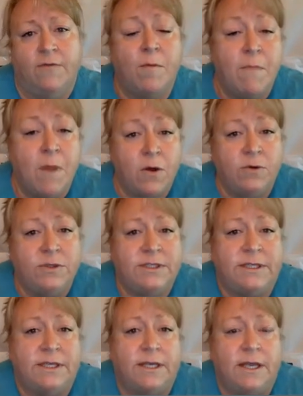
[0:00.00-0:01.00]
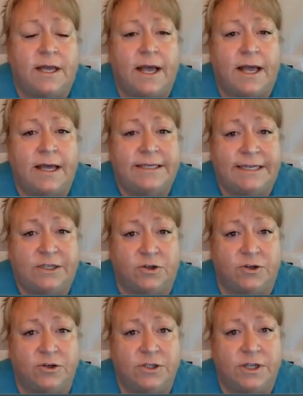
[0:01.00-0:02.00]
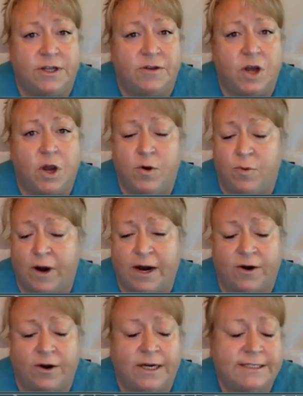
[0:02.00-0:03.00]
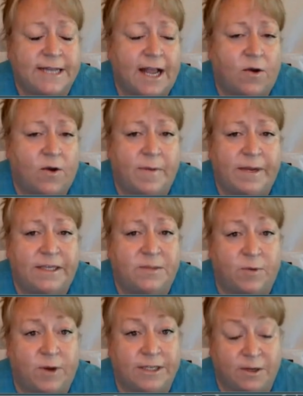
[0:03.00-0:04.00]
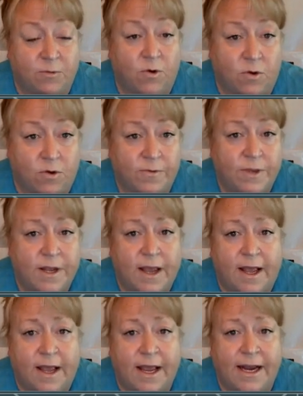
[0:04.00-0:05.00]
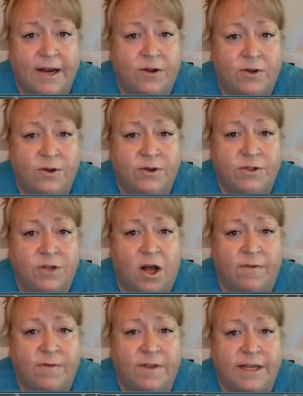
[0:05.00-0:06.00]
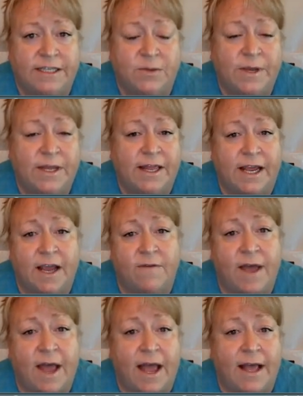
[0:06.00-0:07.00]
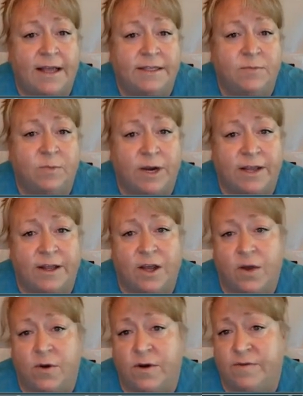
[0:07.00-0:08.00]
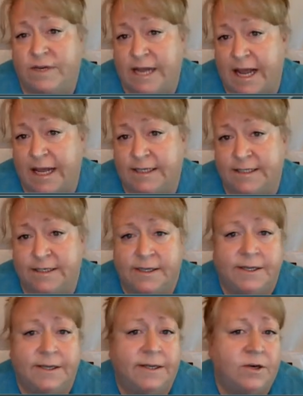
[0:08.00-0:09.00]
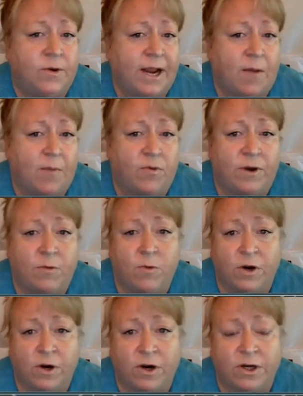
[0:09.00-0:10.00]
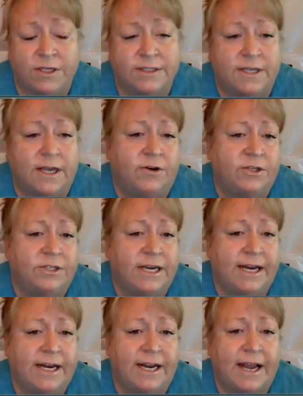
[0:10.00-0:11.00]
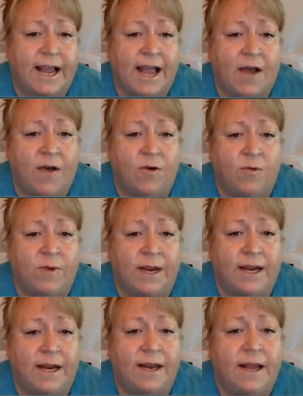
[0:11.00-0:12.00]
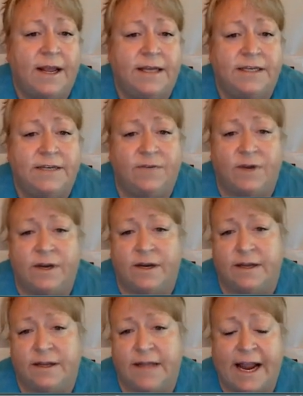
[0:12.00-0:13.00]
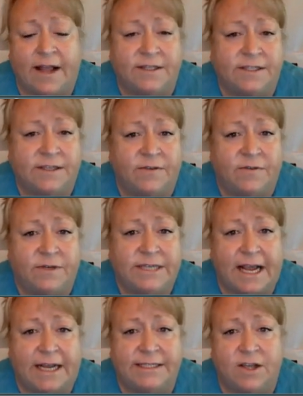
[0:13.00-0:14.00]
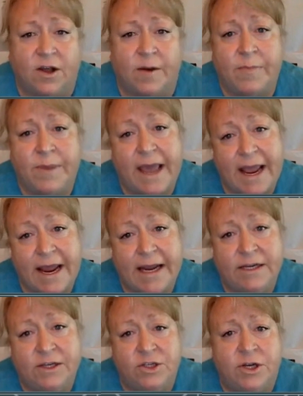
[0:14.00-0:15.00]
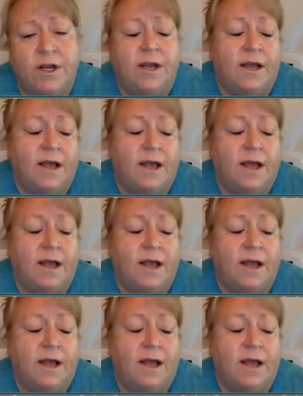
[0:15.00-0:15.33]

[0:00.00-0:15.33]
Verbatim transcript: for most uh, teachers, Codebreaker is not going to be a surprising role. Uh, it includes all the things that we think of as breaking the code of text, knowing how print works, understanding how to read different layouts of text on a page,